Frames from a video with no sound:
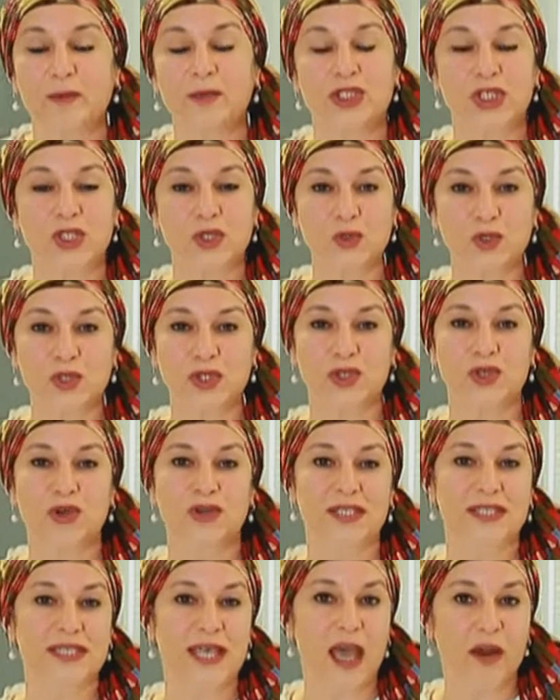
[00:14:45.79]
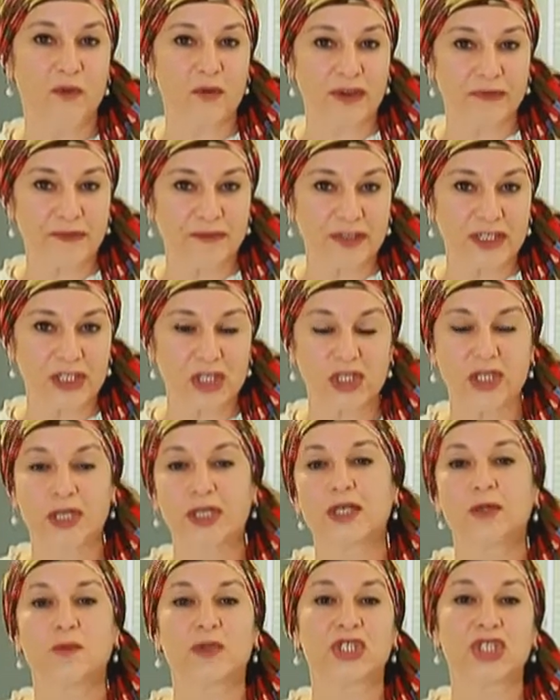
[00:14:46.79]
which is also known as harif
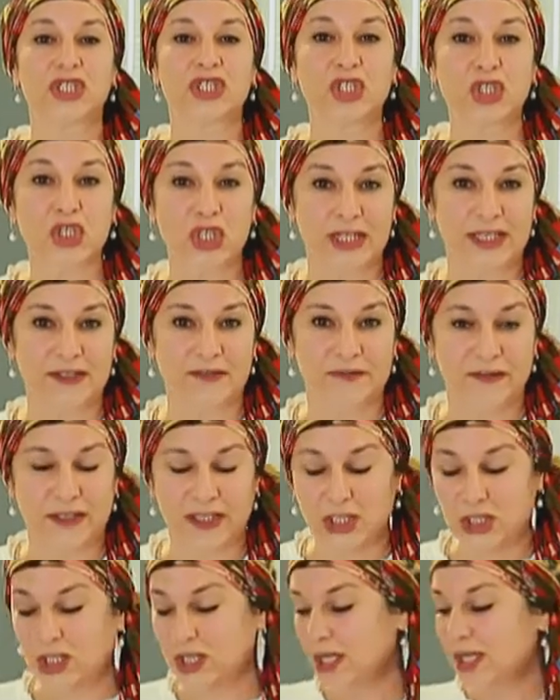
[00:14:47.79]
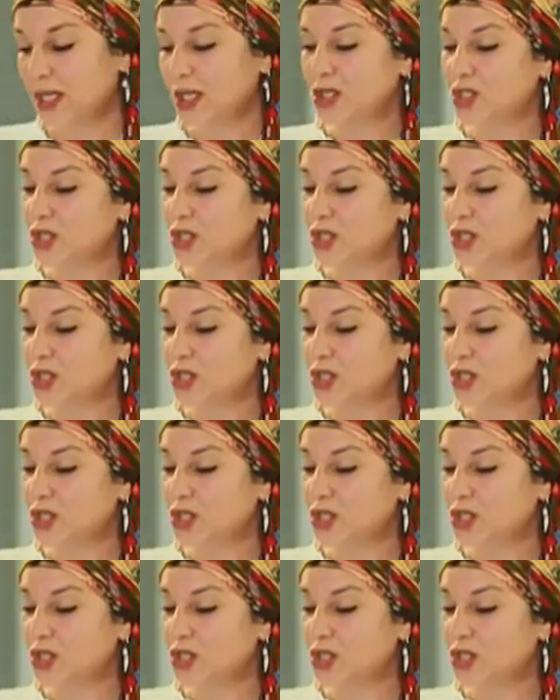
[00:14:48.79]
fish, which is chili fish.